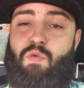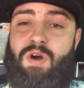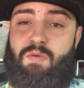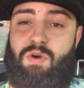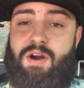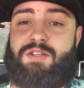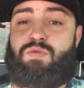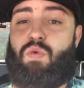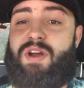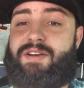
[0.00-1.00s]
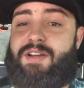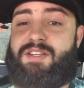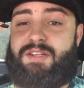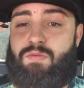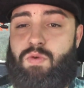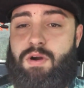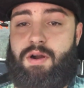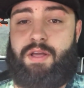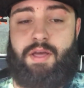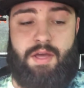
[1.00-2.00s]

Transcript: what works, what doesn't work,